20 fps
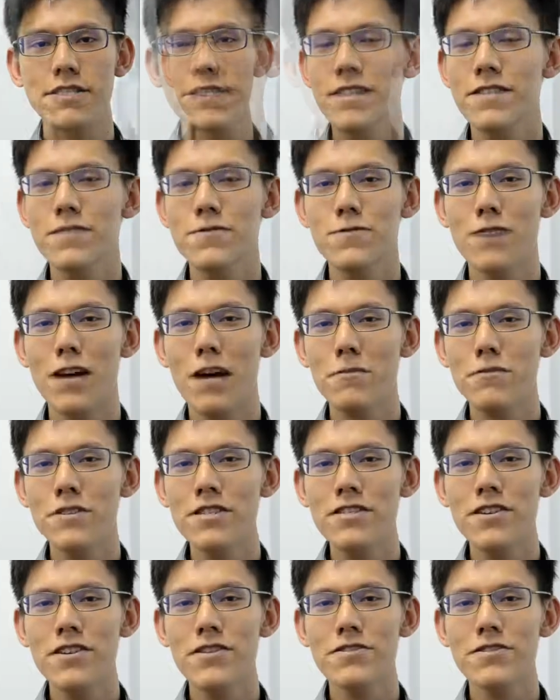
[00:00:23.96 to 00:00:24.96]
Okay, so
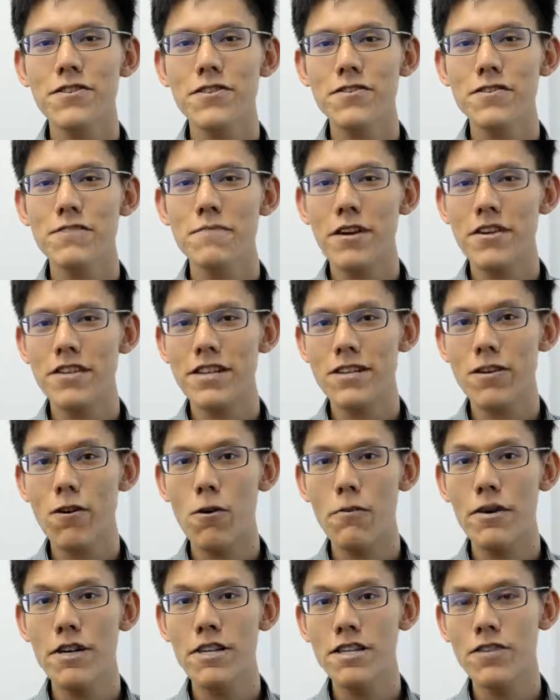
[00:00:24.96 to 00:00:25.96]
I'm just going to talk about a
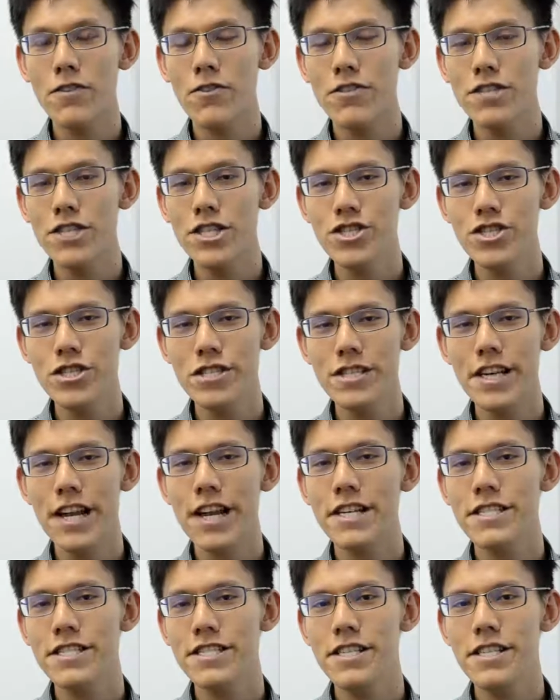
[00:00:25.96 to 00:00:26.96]
common condition
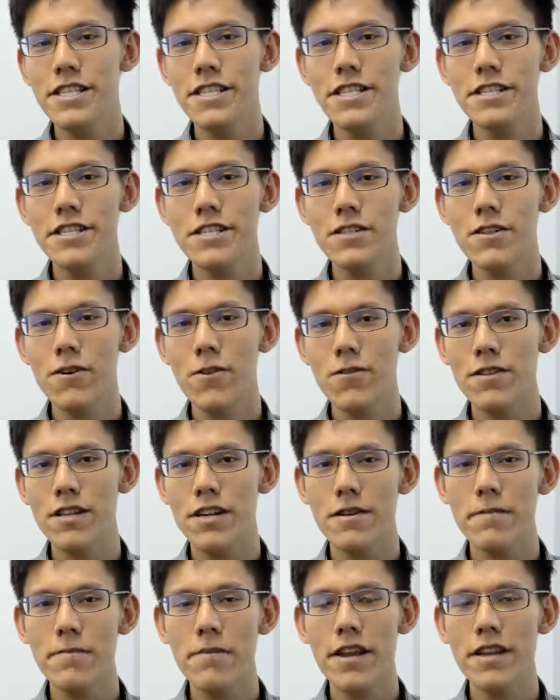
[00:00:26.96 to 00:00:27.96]
that I see here
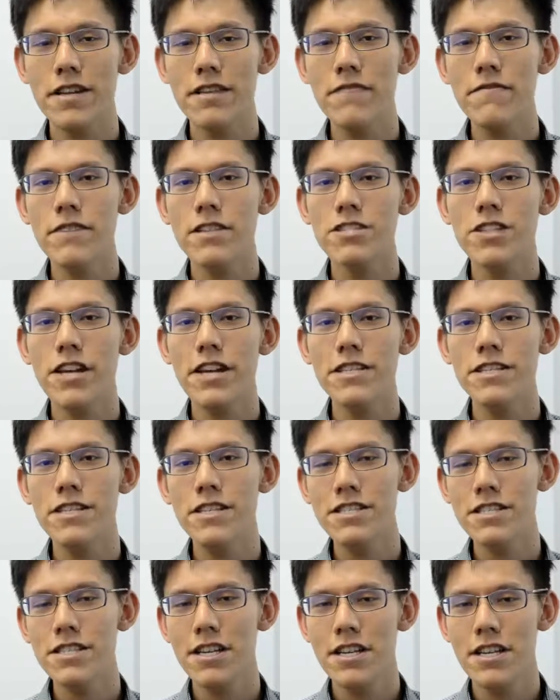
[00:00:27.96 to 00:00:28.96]
called plantar
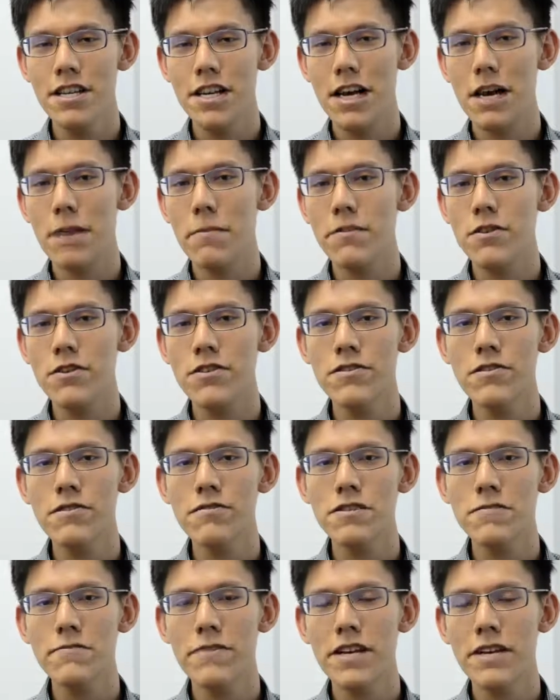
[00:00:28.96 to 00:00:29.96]
fasciitis. I'm going
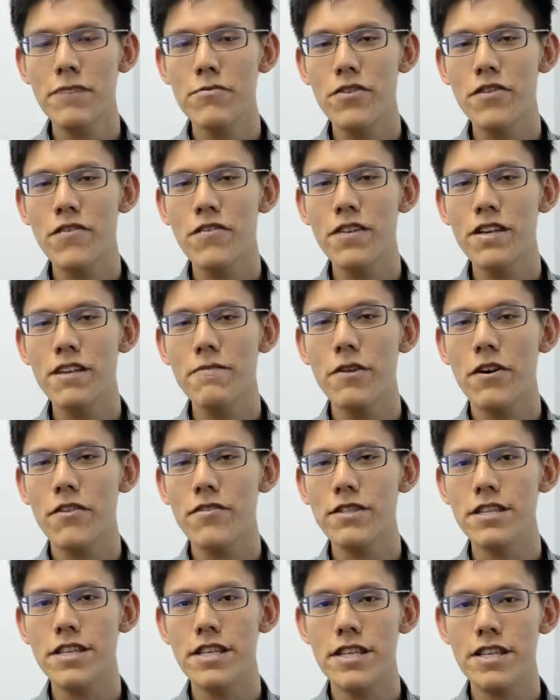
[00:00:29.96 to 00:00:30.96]
to speak briefly
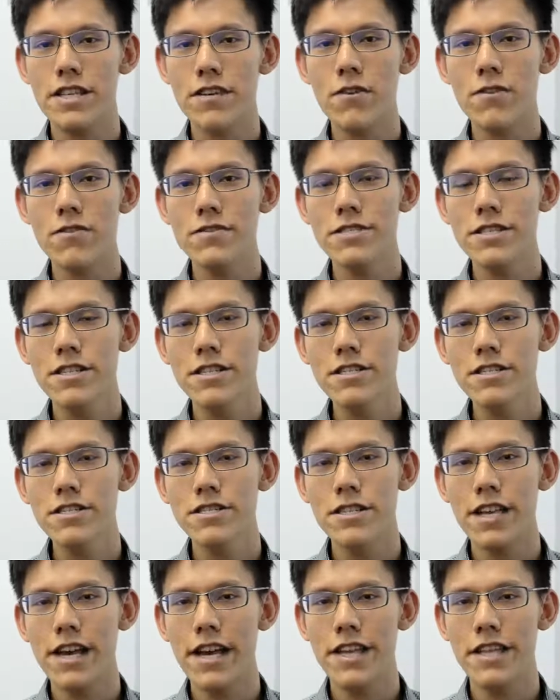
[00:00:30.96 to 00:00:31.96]
about the
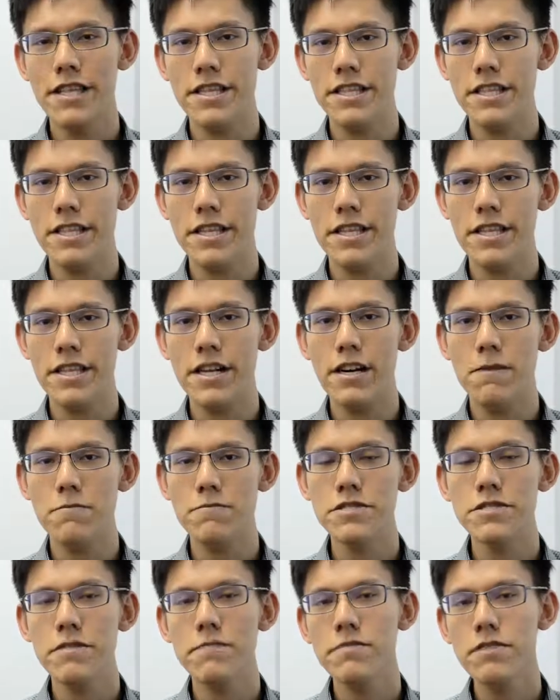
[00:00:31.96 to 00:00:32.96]
causes and
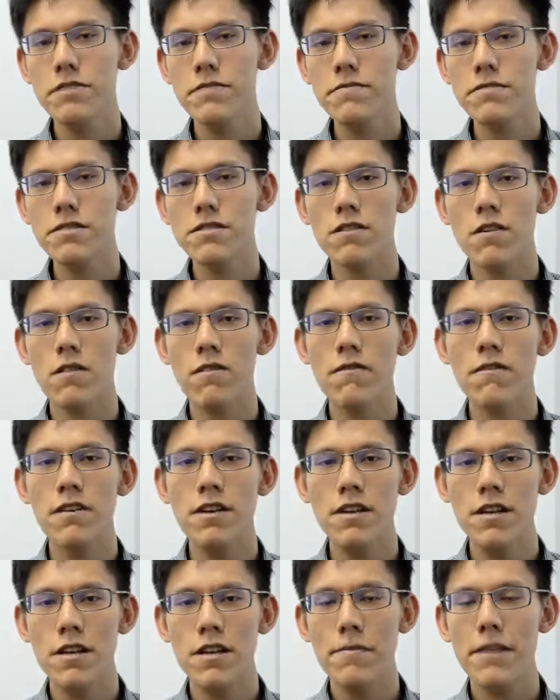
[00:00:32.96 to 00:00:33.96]
the symptoms of
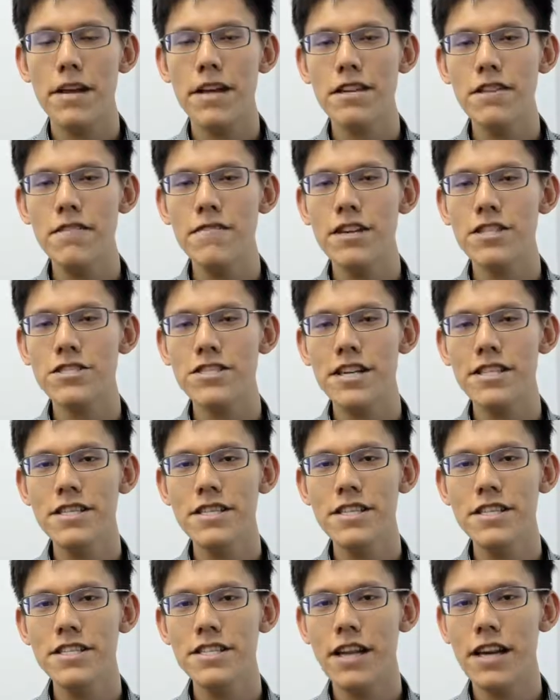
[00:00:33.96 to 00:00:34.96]
plantar
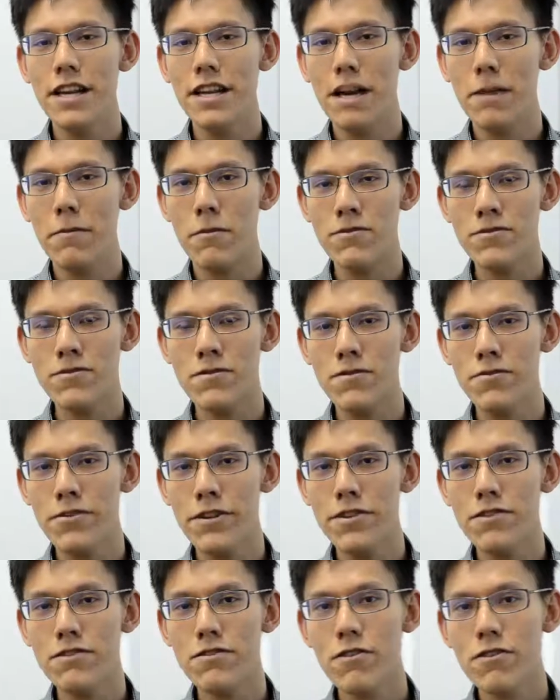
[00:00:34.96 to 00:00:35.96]
fasciitis, and I'm also
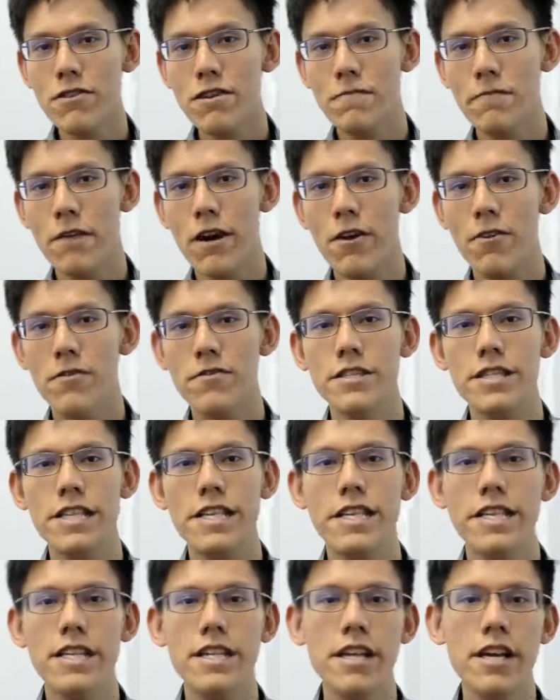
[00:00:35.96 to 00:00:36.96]
going to talk about
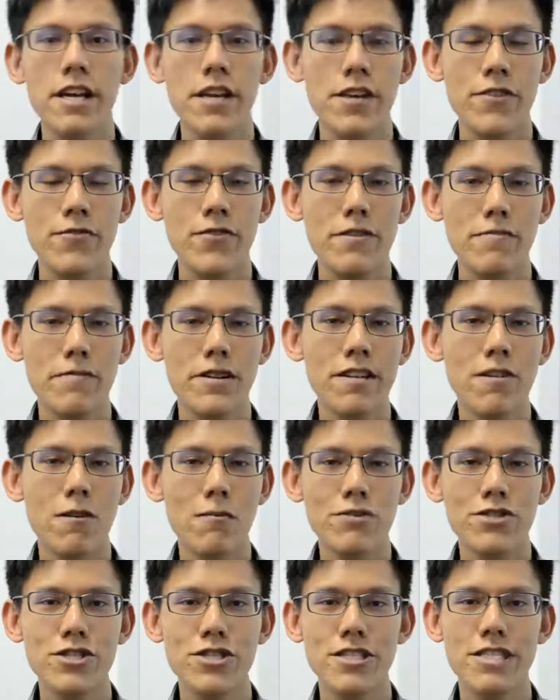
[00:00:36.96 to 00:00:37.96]
the treatment
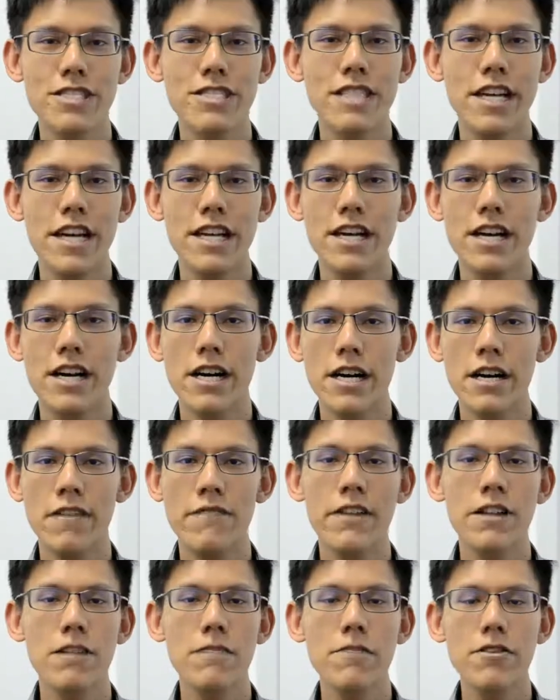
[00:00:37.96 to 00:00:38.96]
options that are
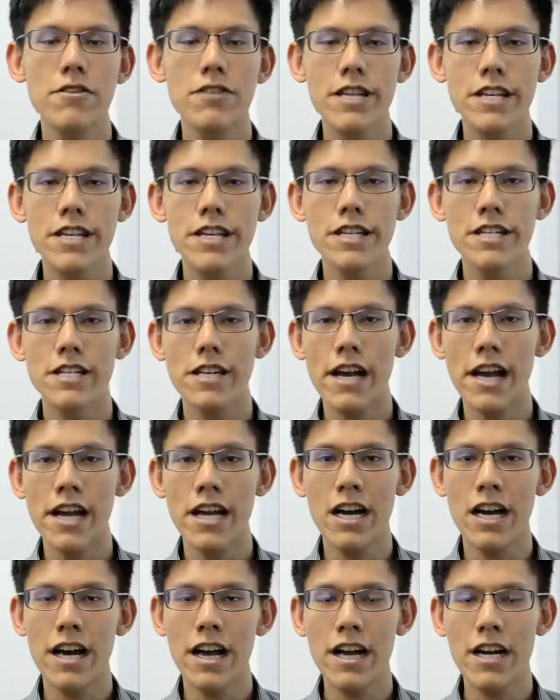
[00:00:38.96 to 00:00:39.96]
available here
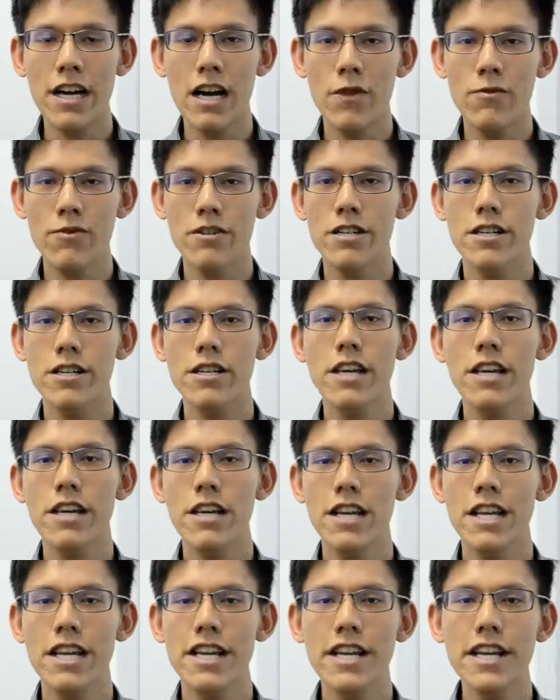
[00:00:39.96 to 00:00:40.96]
at our
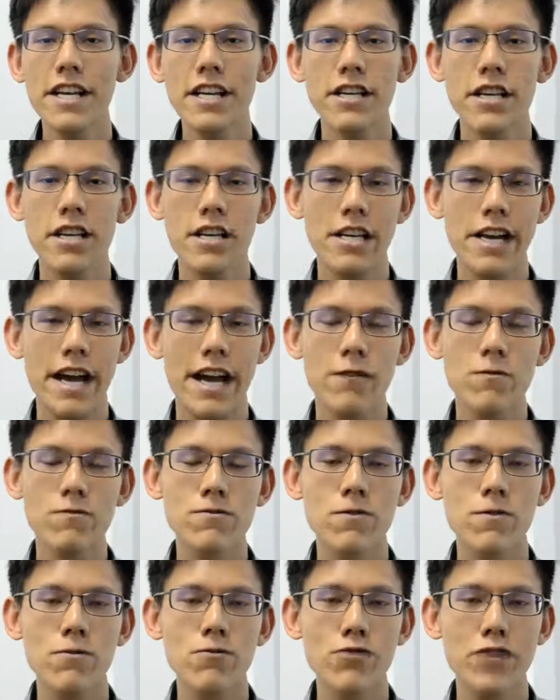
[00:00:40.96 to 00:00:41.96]
clinic, and
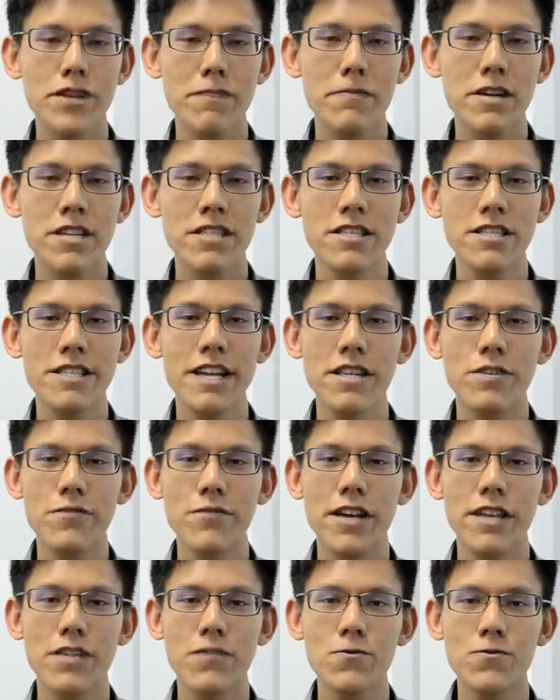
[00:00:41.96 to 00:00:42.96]
also treatment that
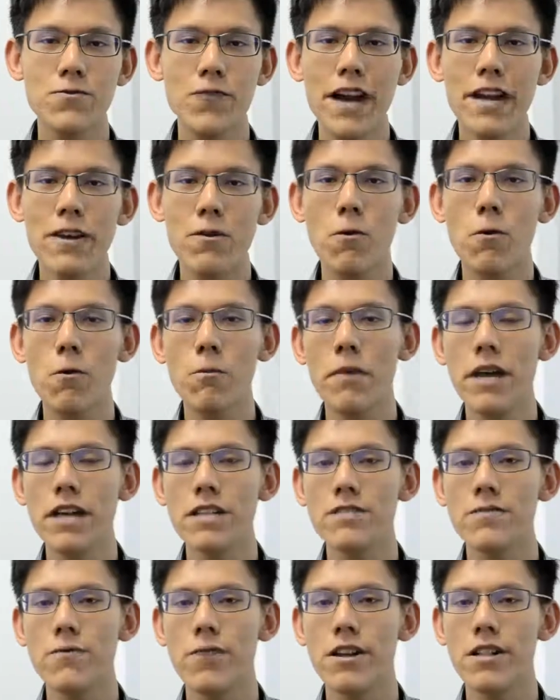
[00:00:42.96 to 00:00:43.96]
you can do at home
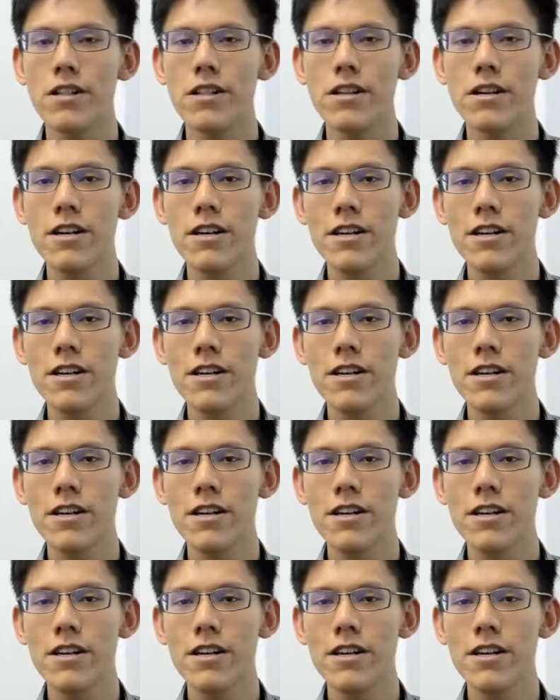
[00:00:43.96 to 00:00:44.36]
as well.